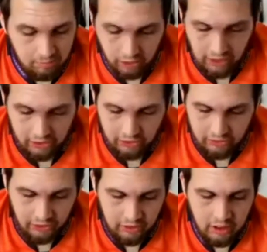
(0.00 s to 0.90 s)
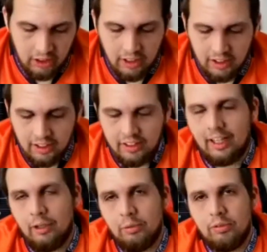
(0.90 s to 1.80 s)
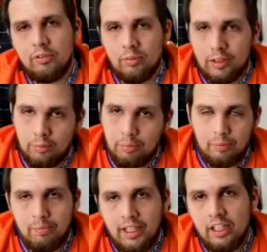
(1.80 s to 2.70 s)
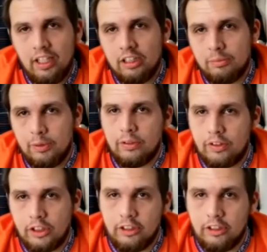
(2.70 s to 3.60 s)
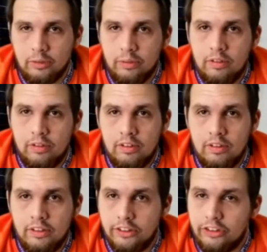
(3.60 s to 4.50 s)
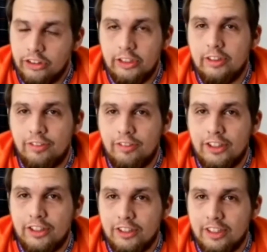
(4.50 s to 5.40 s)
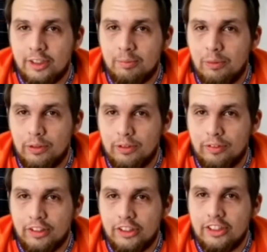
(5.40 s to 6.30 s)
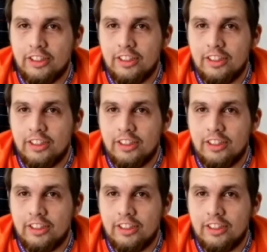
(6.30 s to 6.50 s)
no, that's fair. Now, when you're making a bowl of cereal, does the cereal first or does the milk go first?